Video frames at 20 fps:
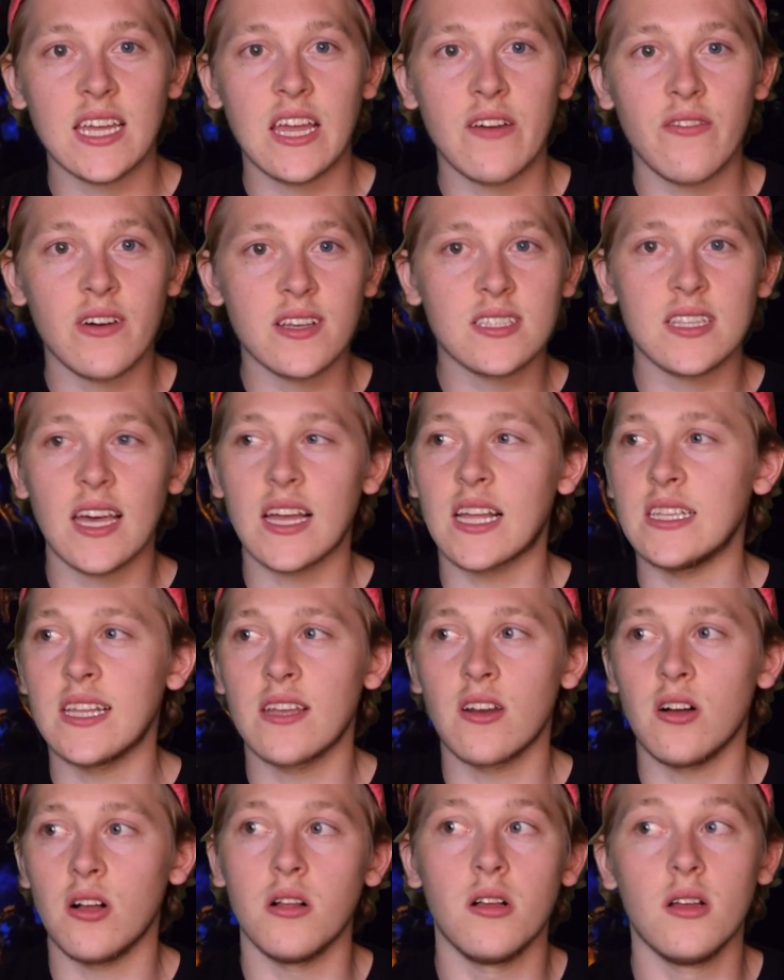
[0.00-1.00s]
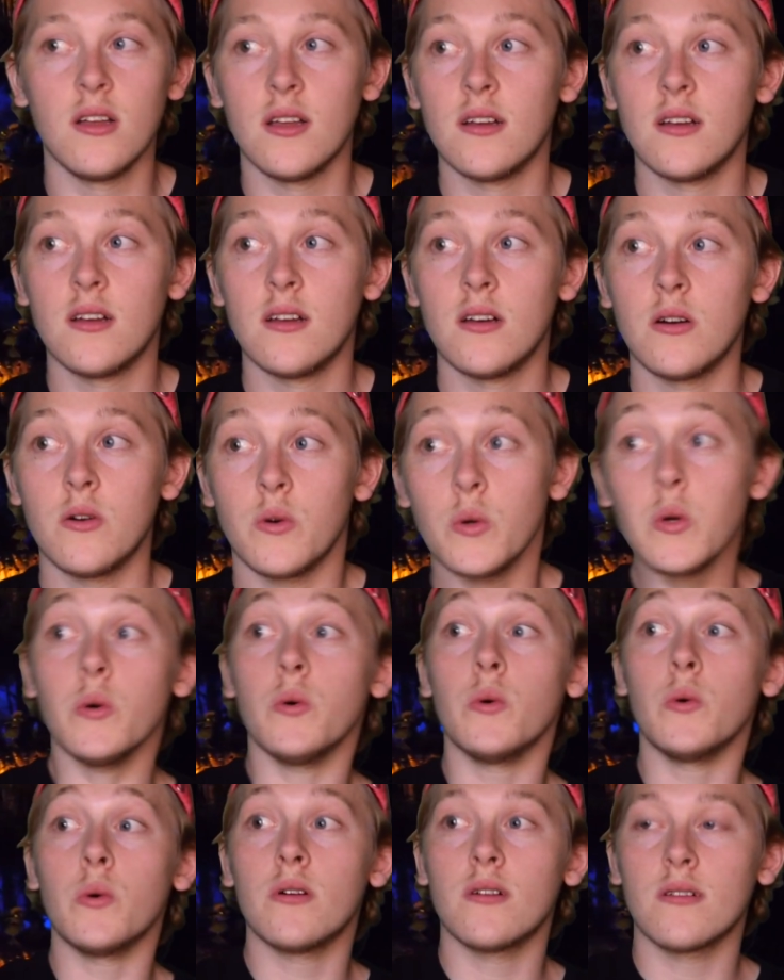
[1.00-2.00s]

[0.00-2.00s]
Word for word: give us like a little ooh,